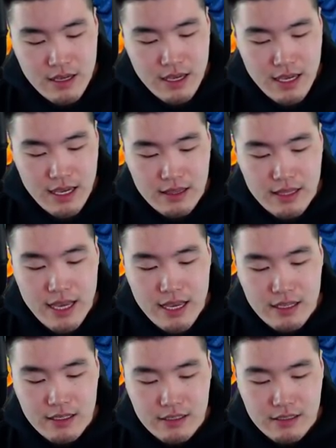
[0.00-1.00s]
and that
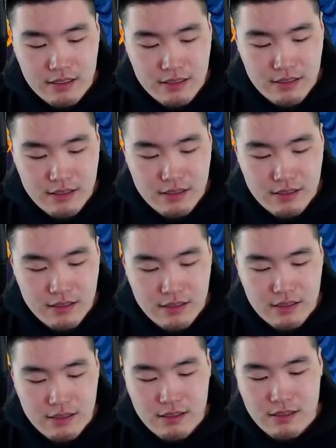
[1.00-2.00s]
is
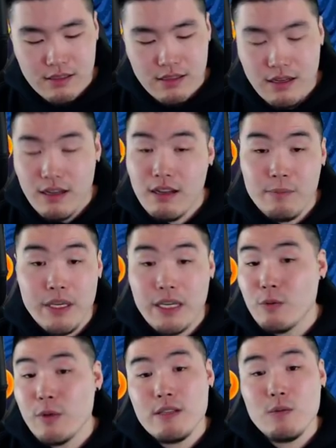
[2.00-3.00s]
a big
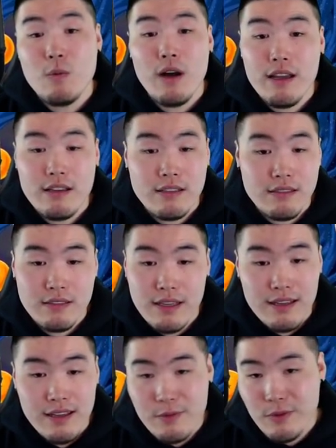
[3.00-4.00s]
reason why I,
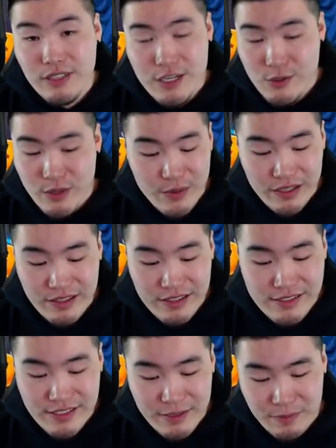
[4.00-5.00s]
I really enjoy running this
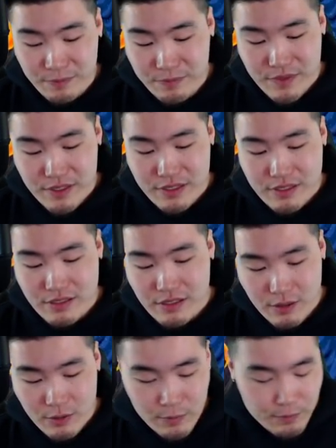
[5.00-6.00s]
team.
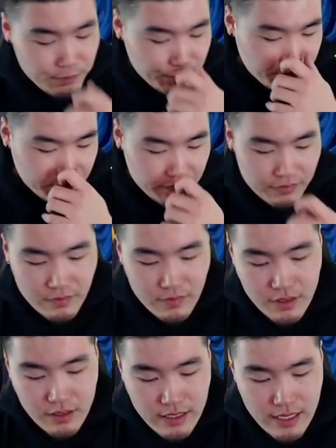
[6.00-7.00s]
So
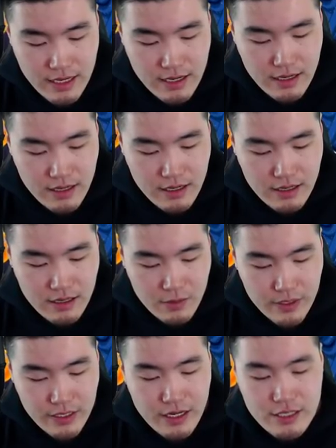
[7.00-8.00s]
yeah, uh, we
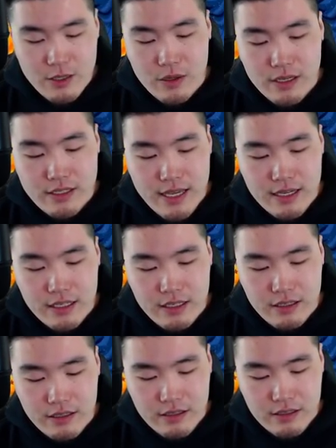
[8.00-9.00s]
got a token attack
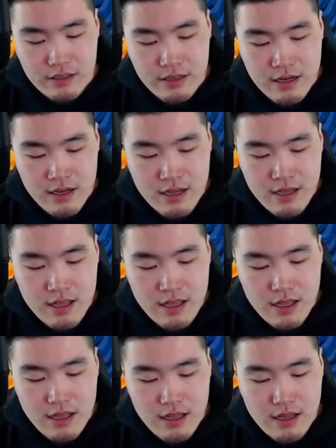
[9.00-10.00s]
here.
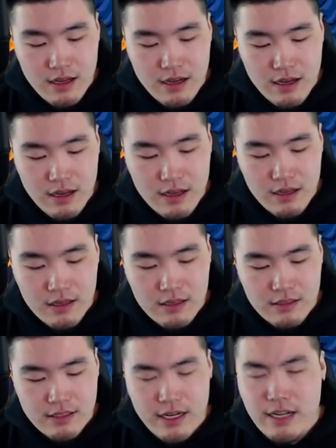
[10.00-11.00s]
Uh,
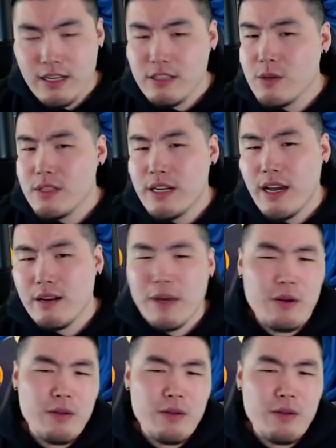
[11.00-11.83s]
did I need to use an item? I don't